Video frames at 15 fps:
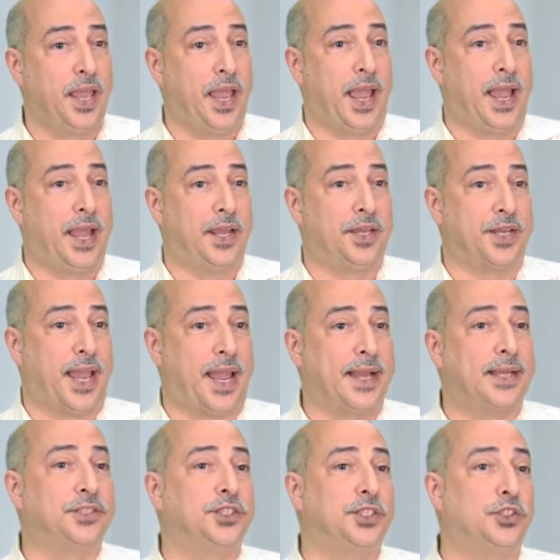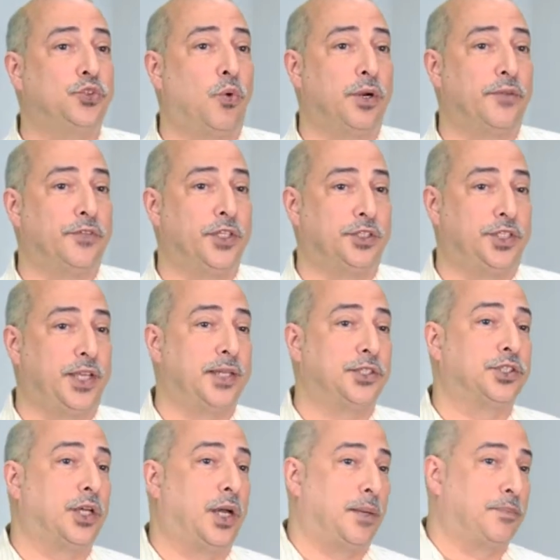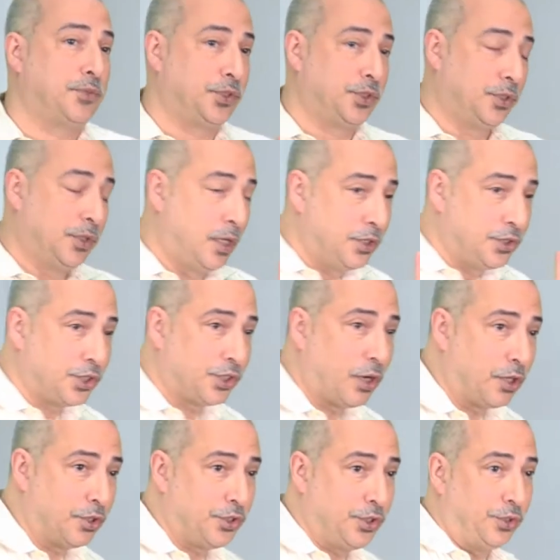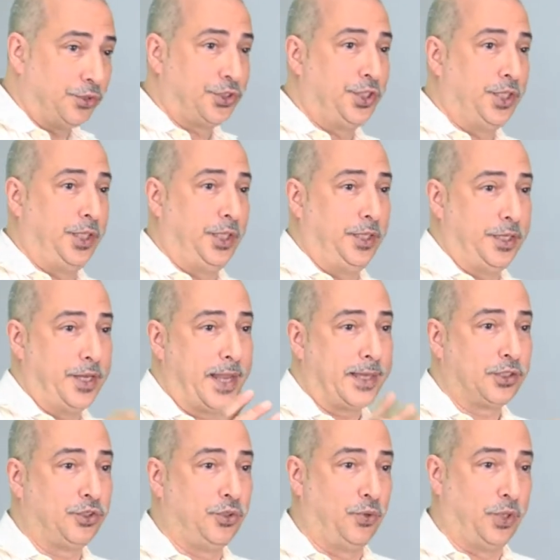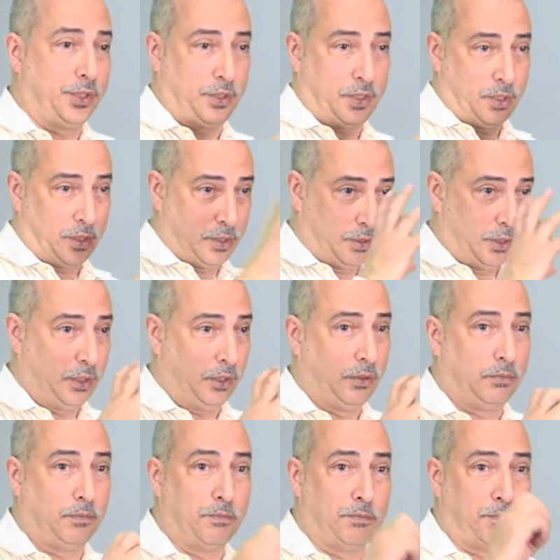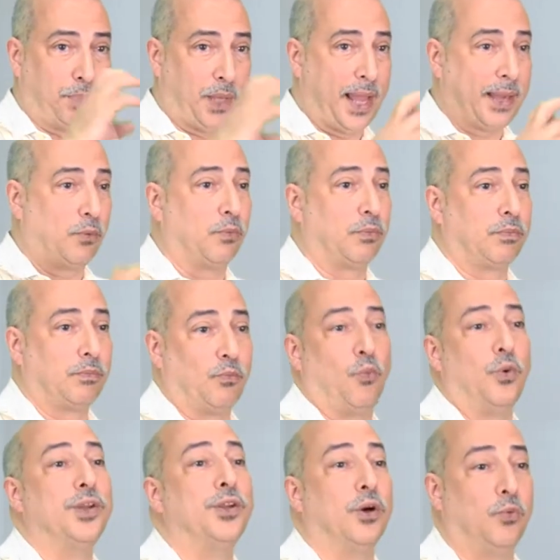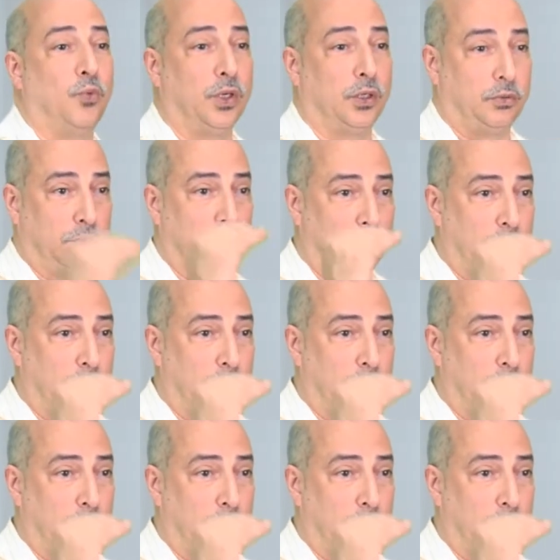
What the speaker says: And as each one of these desktops starts, you'll see next to it the little black window will